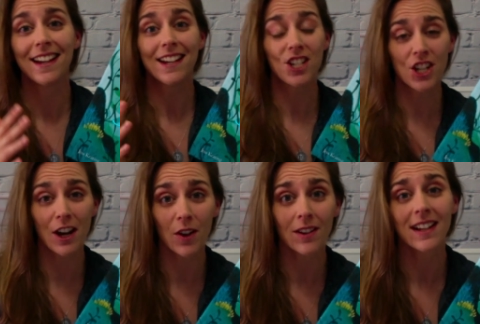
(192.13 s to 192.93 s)

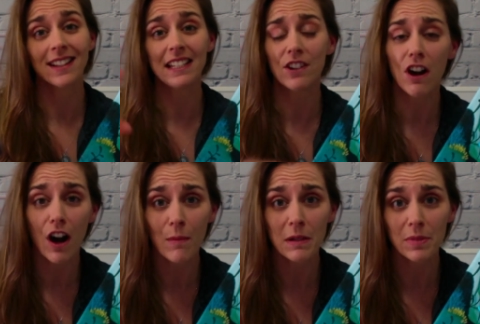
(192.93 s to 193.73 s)
Share, leave a
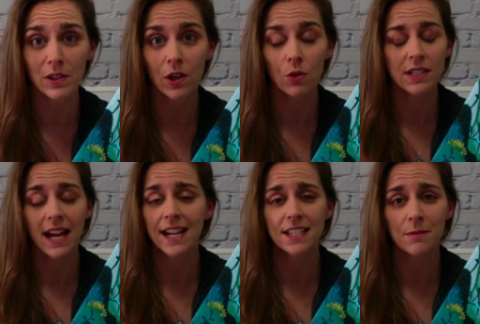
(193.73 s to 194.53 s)
comment below,
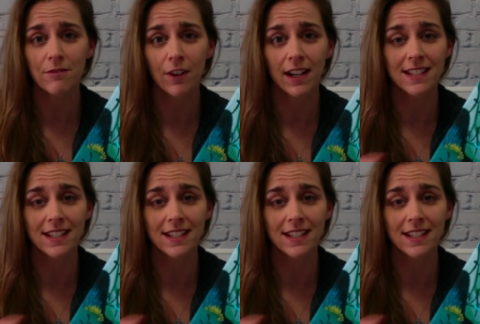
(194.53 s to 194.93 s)
tag some friends,